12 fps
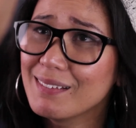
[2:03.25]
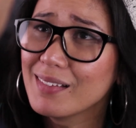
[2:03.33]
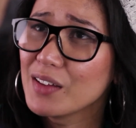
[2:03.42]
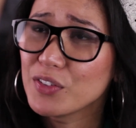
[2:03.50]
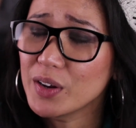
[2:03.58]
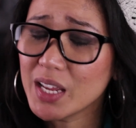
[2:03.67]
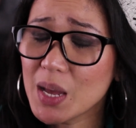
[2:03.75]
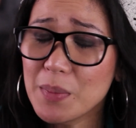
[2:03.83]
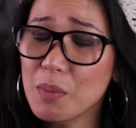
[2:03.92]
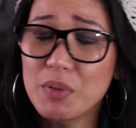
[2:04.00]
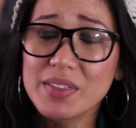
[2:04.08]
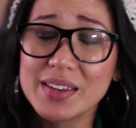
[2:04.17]
I've already come
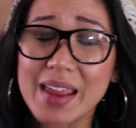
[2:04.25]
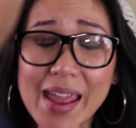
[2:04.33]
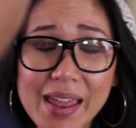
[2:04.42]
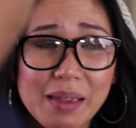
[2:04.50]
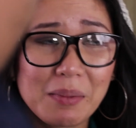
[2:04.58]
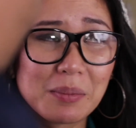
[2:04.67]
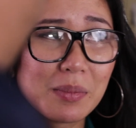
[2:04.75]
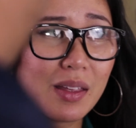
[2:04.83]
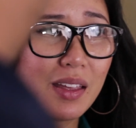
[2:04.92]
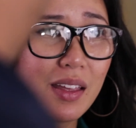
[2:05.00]
up with a name.